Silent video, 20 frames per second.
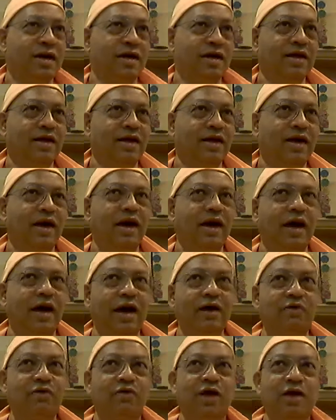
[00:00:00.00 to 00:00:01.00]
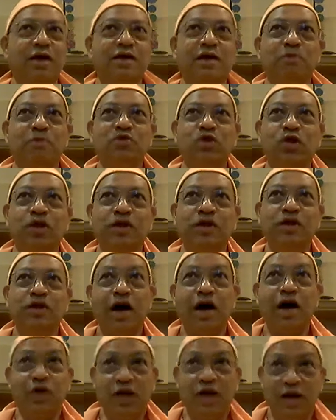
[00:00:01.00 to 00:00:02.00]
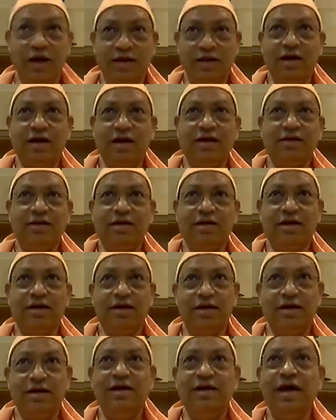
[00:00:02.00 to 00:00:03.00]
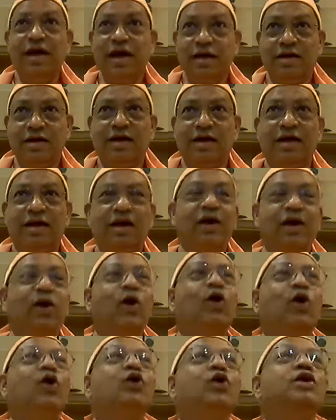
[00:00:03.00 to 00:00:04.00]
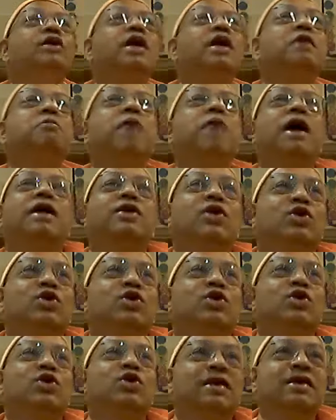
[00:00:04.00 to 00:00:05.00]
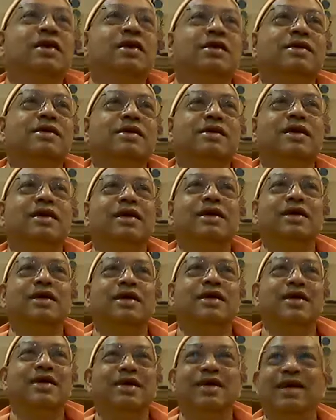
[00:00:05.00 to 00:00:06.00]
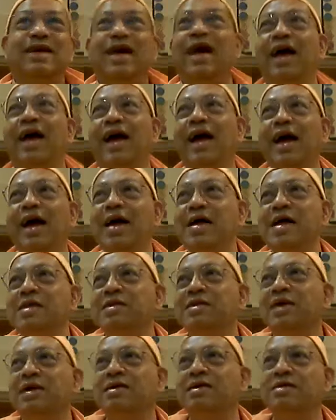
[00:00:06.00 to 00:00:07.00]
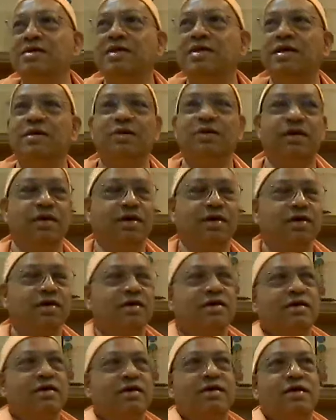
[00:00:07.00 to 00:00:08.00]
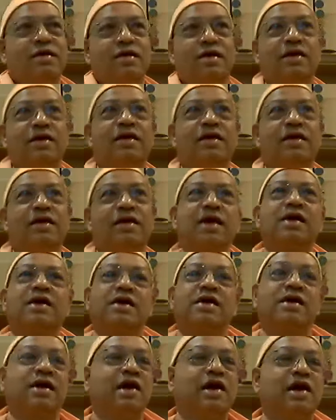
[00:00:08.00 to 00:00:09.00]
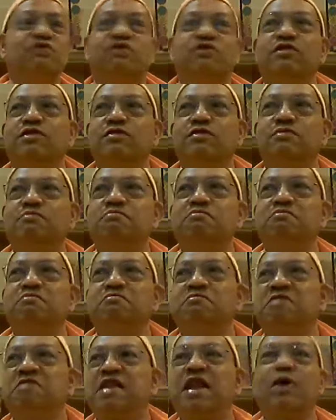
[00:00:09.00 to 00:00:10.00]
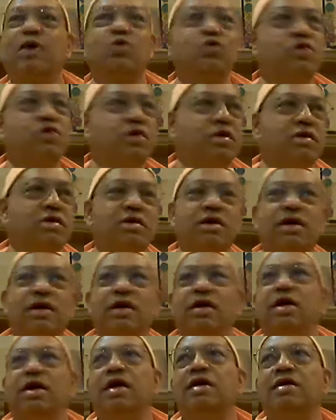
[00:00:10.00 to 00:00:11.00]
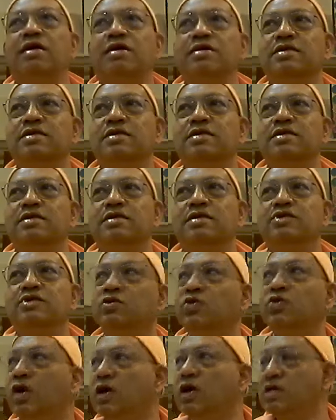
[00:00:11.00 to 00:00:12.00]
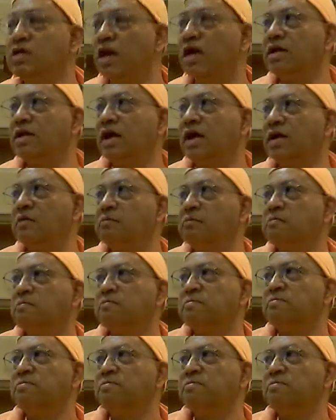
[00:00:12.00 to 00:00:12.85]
Huh? And when it comes to the cow, Indra did that. Take back your sin. And that sin, like a kind of a cloud, enters into him. So it's like that.